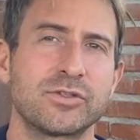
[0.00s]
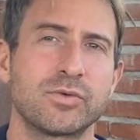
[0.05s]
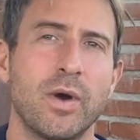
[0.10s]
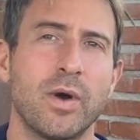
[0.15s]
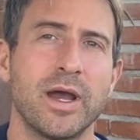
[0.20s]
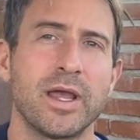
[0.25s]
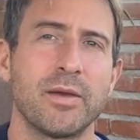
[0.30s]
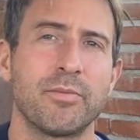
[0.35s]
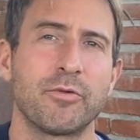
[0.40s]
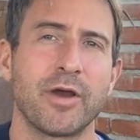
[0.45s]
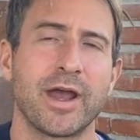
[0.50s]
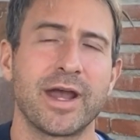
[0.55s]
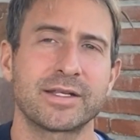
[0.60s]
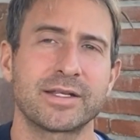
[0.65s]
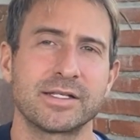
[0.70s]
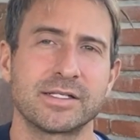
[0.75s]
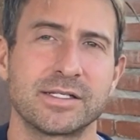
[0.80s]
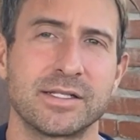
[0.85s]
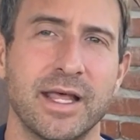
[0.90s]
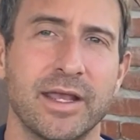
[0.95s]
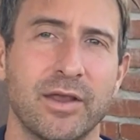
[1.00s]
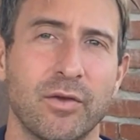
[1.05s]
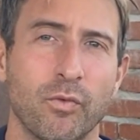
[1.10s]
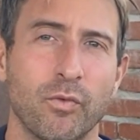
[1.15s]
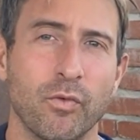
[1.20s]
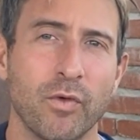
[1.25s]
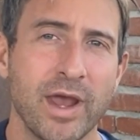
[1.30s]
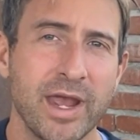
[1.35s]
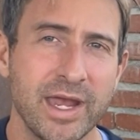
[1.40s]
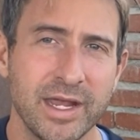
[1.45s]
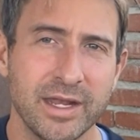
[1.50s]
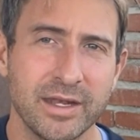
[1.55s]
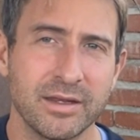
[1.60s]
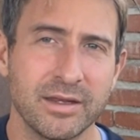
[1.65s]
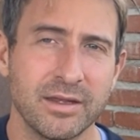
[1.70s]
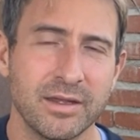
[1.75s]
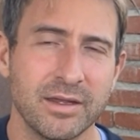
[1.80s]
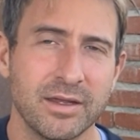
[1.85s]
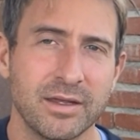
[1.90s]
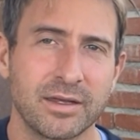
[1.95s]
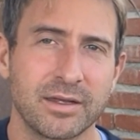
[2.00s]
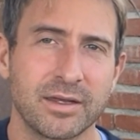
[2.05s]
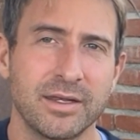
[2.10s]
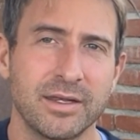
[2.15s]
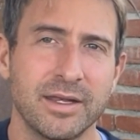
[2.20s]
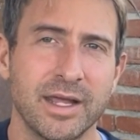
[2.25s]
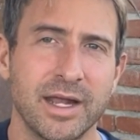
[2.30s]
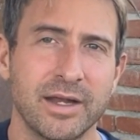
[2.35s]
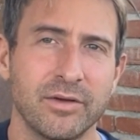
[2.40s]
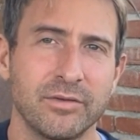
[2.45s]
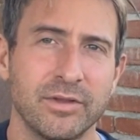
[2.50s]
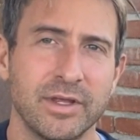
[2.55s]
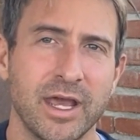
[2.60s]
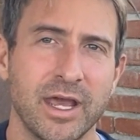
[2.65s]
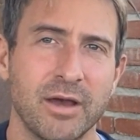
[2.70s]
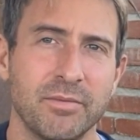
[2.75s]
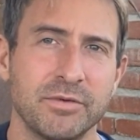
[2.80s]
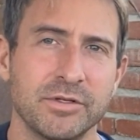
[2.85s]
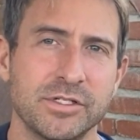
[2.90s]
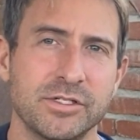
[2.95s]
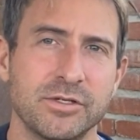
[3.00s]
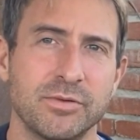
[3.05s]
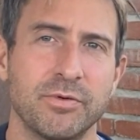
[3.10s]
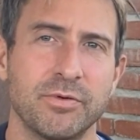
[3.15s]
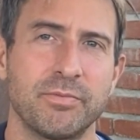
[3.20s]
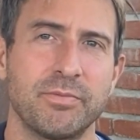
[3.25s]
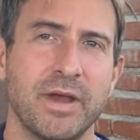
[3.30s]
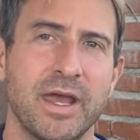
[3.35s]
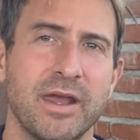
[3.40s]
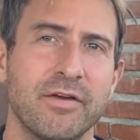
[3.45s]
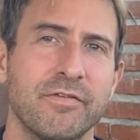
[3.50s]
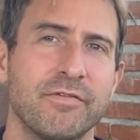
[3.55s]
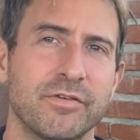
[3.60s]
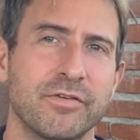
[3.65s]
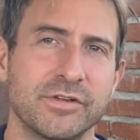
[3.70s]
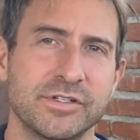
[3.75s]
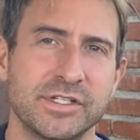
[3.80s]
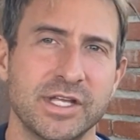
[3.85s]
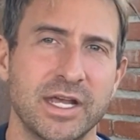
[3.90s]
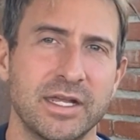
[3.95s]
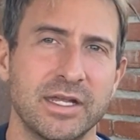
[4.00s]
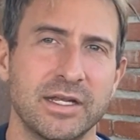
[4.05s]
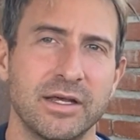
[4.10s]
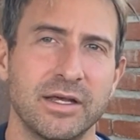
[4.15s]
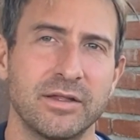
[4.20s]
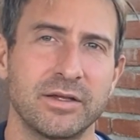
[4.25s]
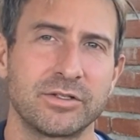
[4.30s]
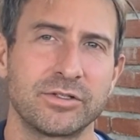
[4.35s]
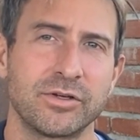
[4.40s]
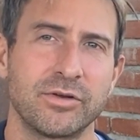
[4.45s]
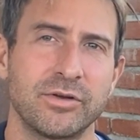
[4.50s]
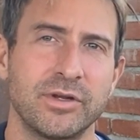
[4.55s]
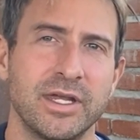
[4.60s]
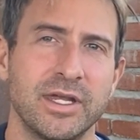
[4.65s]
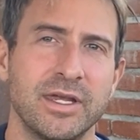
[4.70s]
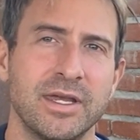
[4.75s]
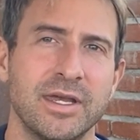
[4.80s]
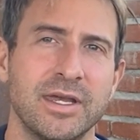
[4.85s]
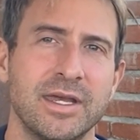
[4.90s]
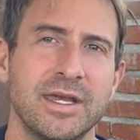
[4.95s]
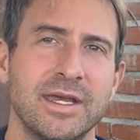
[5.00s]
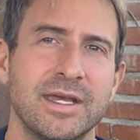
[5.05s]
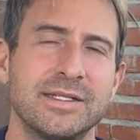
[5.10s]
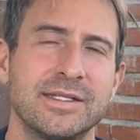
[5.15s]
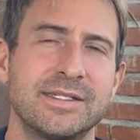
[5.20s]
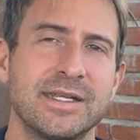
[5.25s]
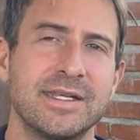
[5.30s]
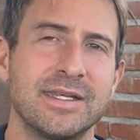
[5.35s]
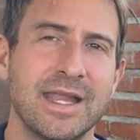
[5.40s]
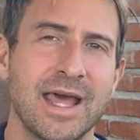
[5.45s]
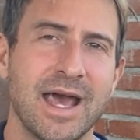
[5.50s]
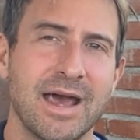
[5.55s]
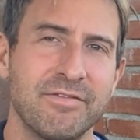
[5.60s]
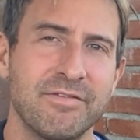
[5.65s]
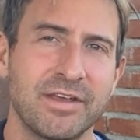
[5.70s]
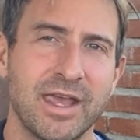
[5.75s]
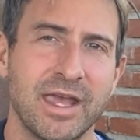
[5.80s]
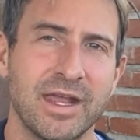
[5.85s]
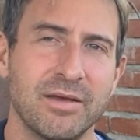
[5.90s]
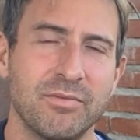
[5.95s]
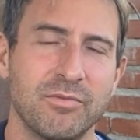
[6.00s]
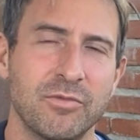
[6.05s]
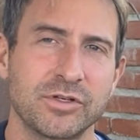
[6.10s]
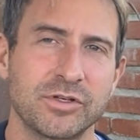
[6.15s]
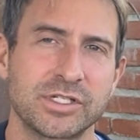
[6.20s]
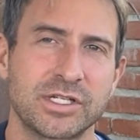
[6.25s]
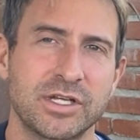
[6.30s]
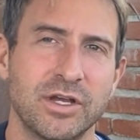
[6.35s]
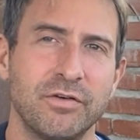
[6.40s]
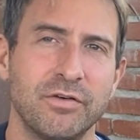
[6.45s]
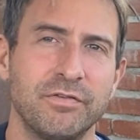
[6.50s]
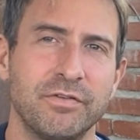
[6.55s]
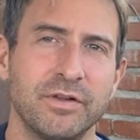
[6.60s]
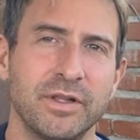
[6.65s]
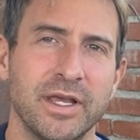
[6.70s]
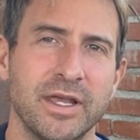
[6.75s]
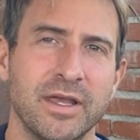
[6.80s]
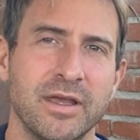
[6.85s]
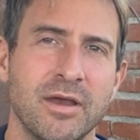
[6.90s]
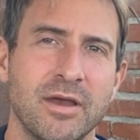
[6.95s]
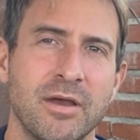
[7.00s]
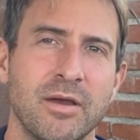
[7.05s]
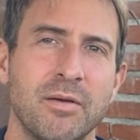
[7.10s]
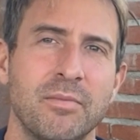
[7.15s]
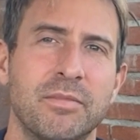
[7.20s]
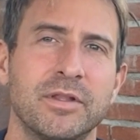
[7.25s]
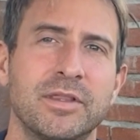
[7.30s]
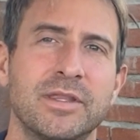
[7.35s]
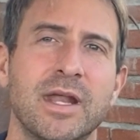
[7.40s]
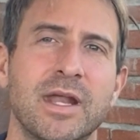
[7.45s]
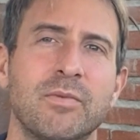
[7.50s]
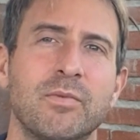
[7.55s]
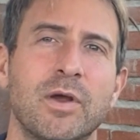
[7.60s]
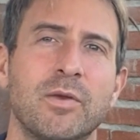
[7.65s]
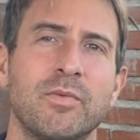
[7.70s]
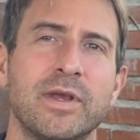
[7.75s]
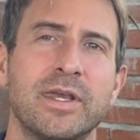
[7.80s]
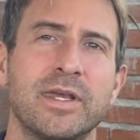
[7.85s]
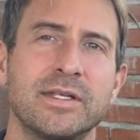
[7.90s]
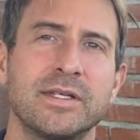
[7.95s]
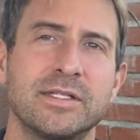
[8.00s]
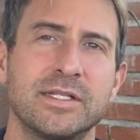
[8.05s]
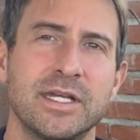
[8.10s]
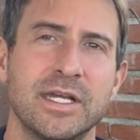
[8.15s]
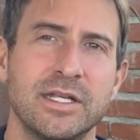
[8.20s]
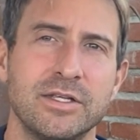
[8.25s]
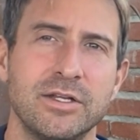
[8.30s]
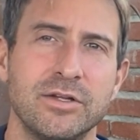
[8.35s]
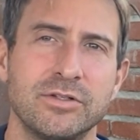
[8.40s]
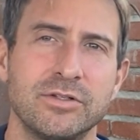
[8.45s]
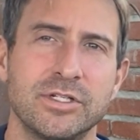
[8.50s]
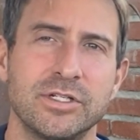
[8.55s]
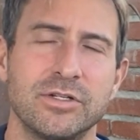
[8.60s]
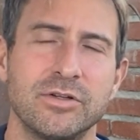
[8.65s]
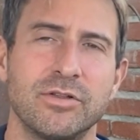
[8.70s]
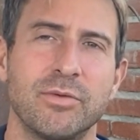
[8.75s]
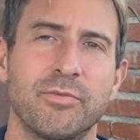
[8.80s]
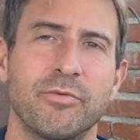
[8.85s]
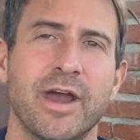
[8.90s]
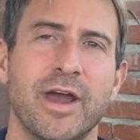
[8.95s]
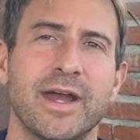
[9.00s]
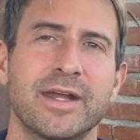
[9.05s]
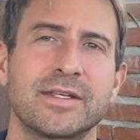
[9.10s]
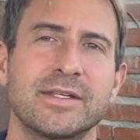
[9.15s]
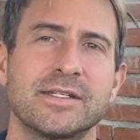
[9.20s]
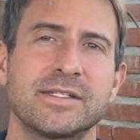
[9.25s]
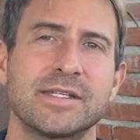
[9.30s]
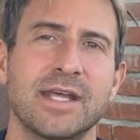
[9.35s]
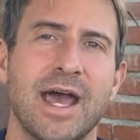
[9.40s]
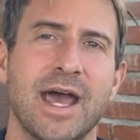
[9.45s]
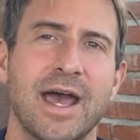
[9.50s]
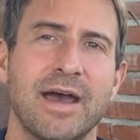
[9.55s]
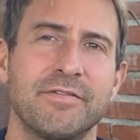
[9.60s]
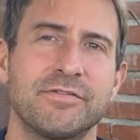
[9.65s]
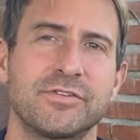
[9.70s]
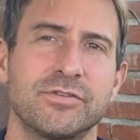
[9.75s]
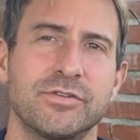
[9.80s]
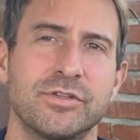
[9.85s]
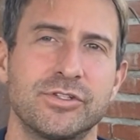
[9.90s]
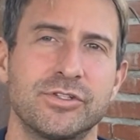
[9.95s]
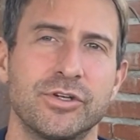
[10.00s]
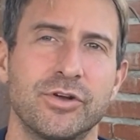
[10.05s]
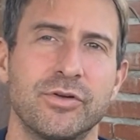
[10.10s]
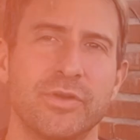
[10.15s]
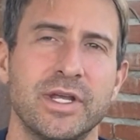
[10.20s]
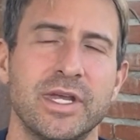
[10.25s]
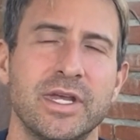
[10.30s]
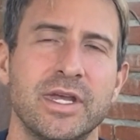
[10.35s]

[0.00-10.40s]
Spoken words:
why a practice like R.A.I.N can not only help us to prepare for a psychedelic journey and to navigate it more skillfully, but then when we continue to do the practice after the journey,